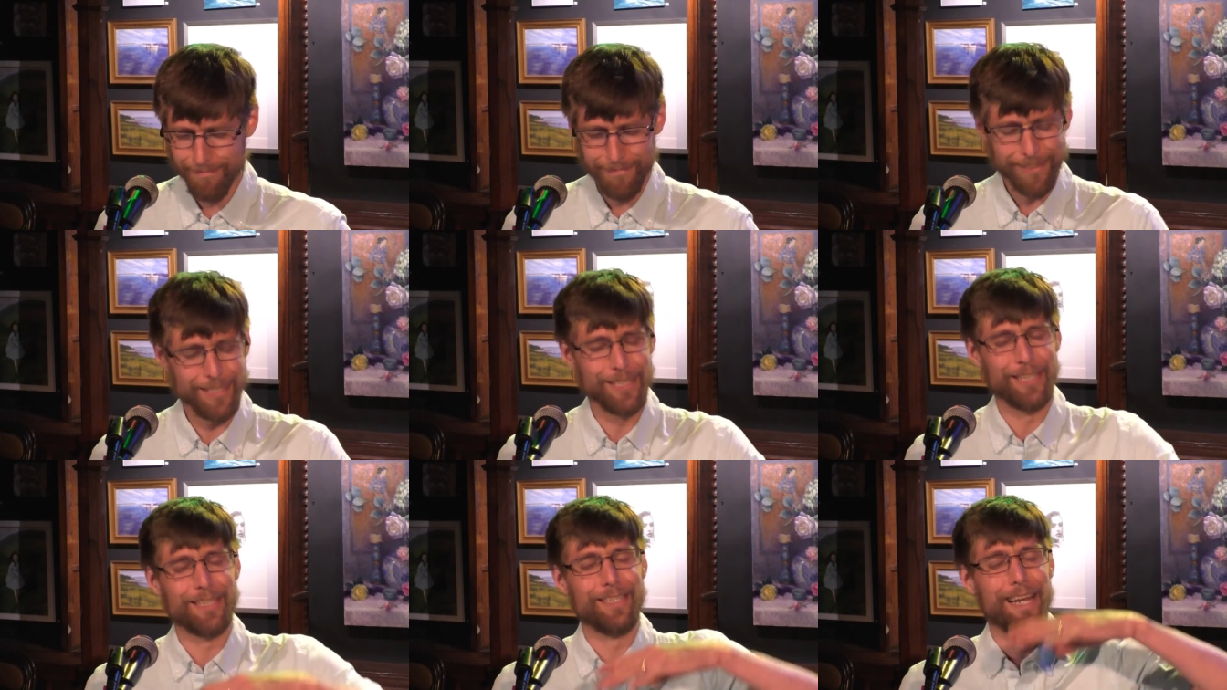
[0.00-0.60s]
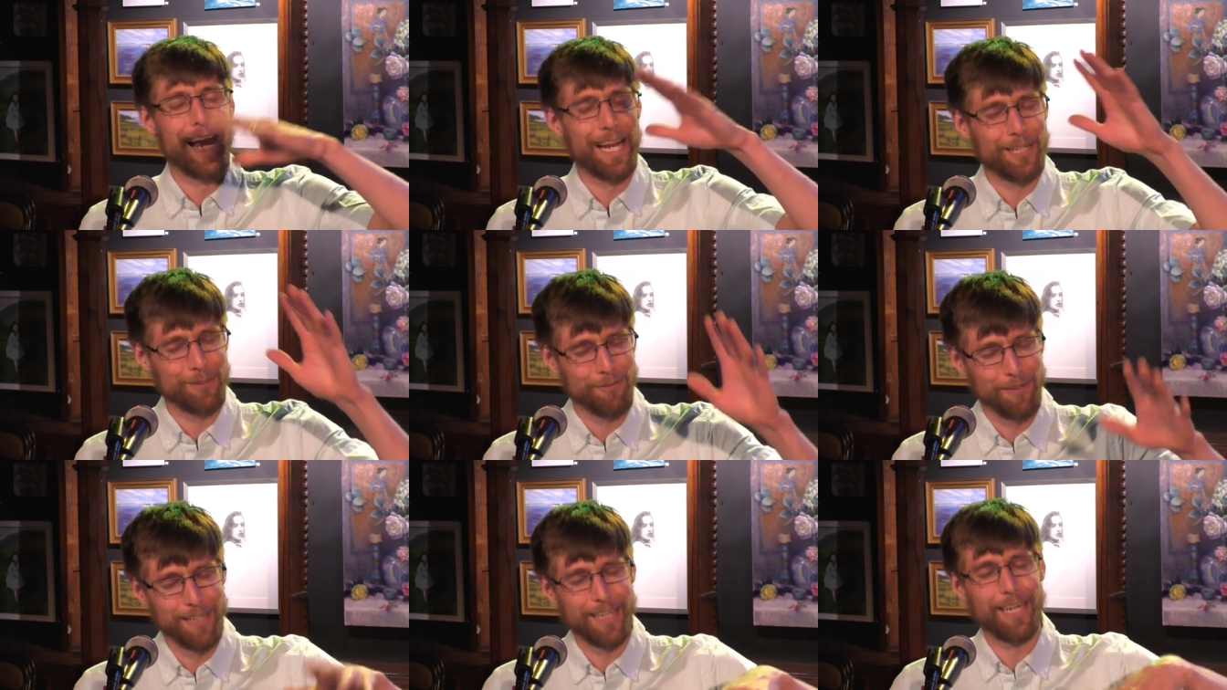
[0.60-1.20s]
She just
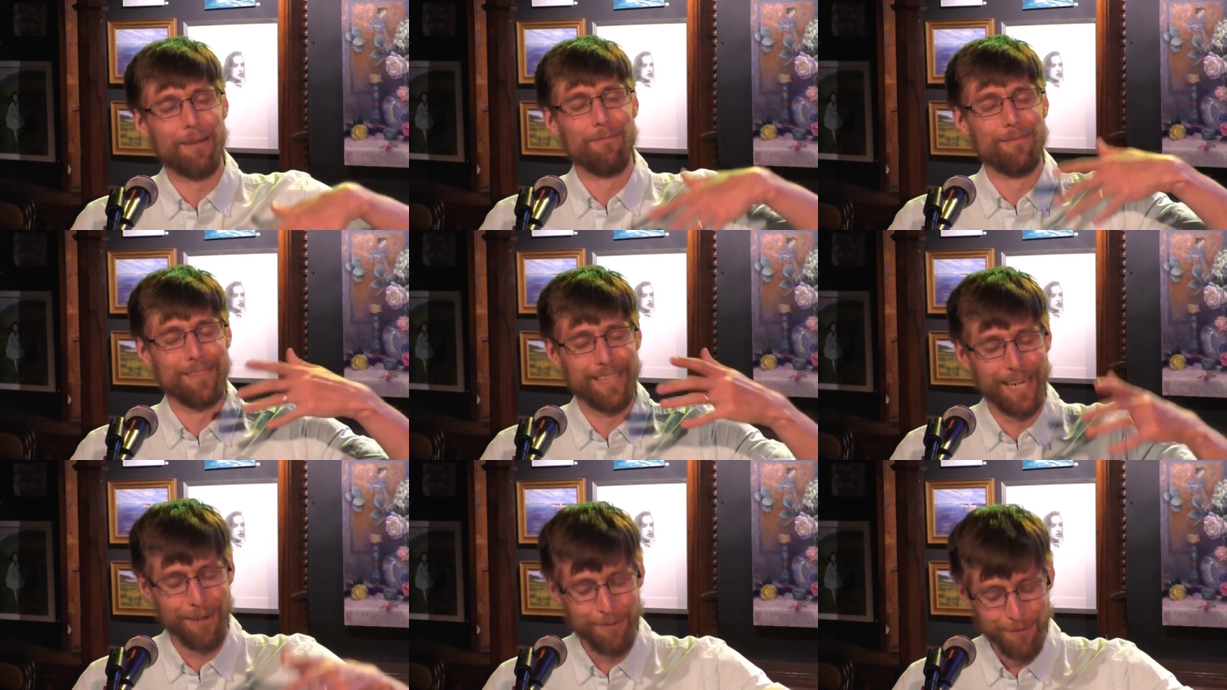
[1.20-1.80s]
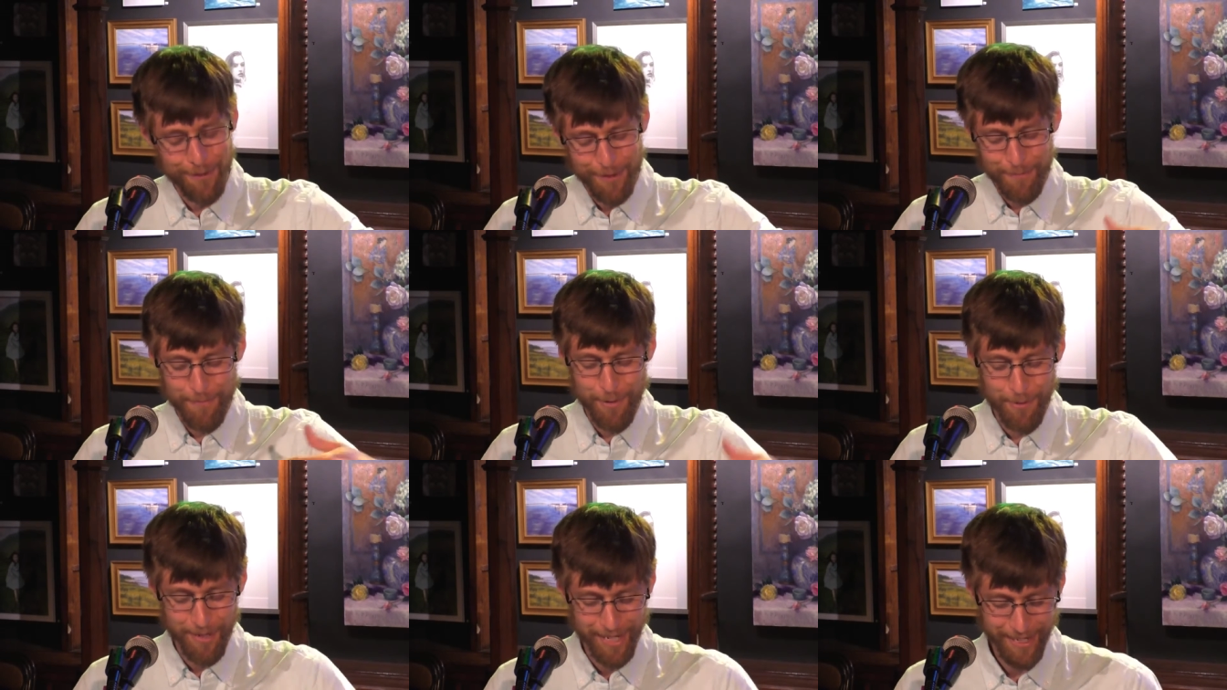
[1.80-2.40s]
naturally comes out with
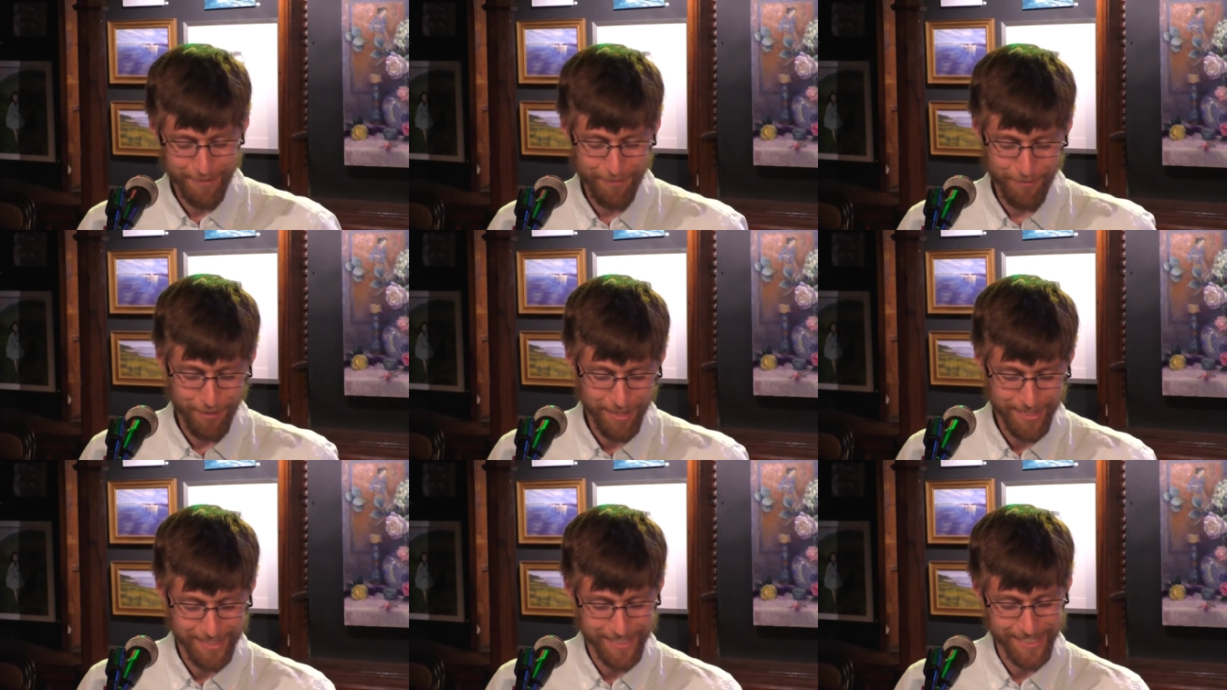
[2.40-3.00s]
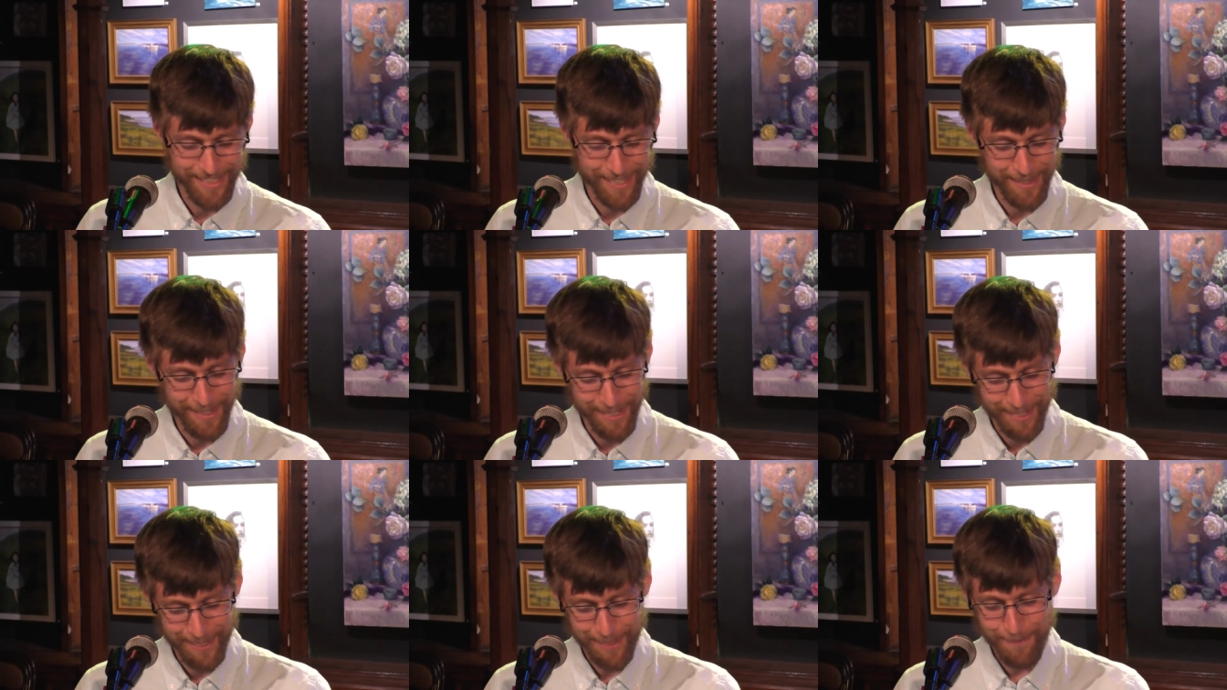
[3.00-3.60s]
poetic phrases and
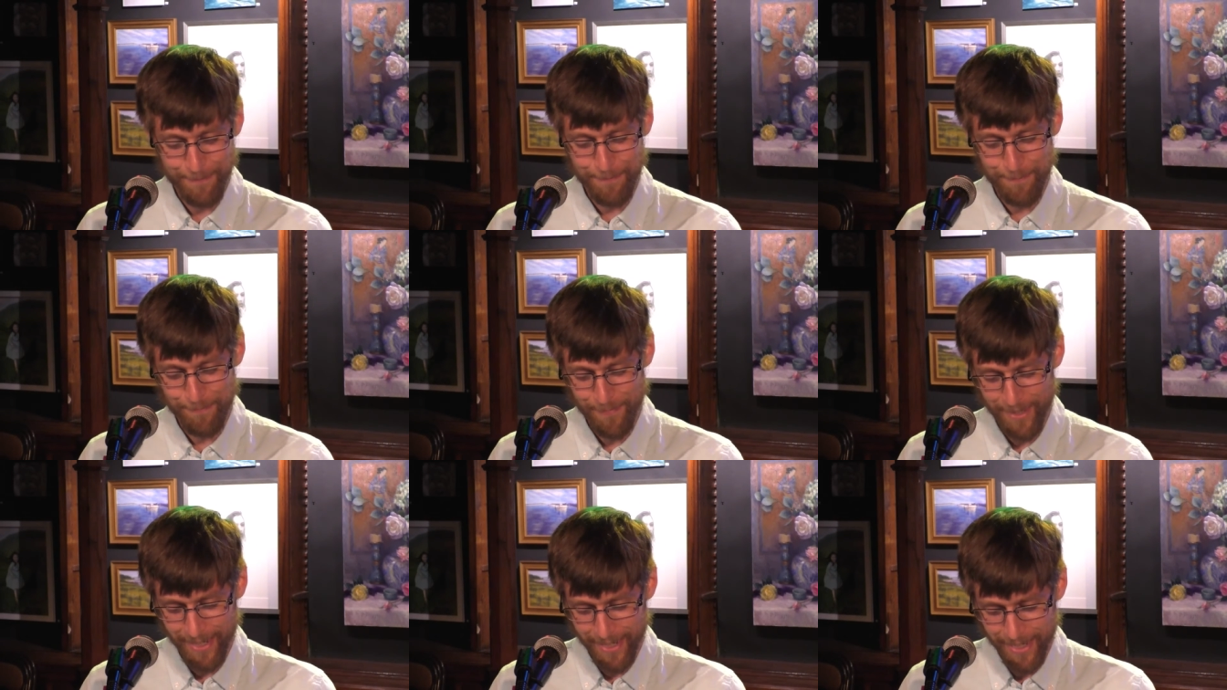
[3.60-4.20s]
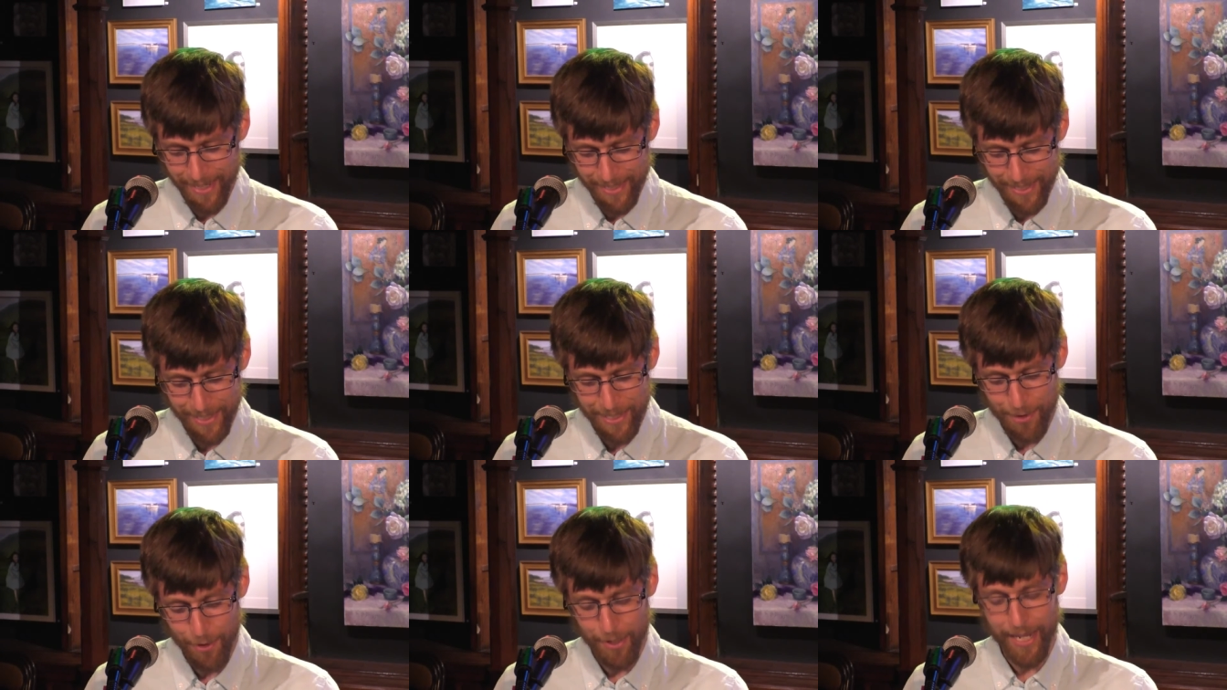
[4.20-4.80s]
things. So
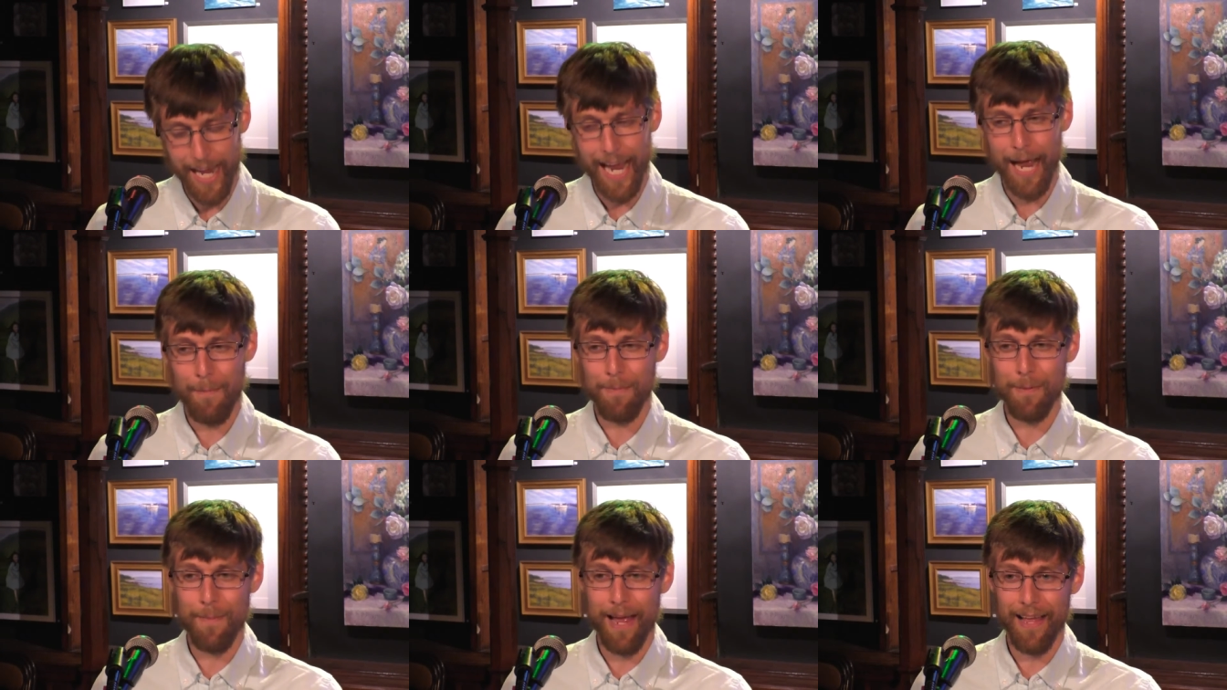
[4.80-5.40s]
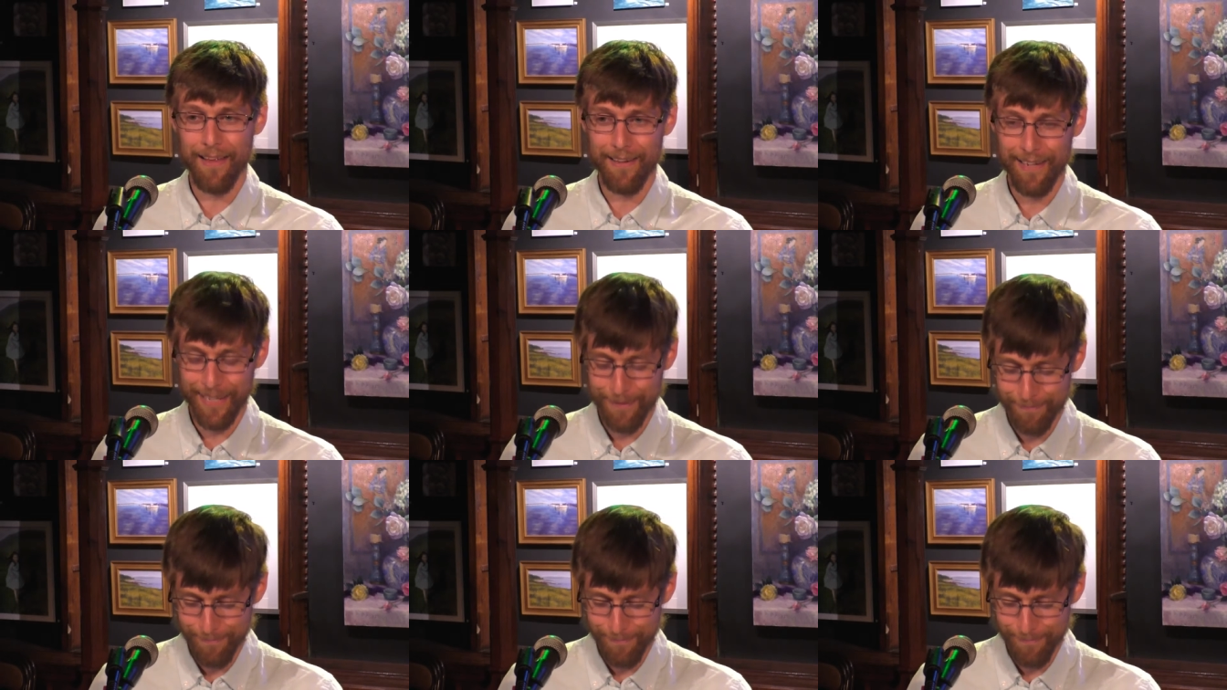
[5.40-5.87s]
it's called a happy malady.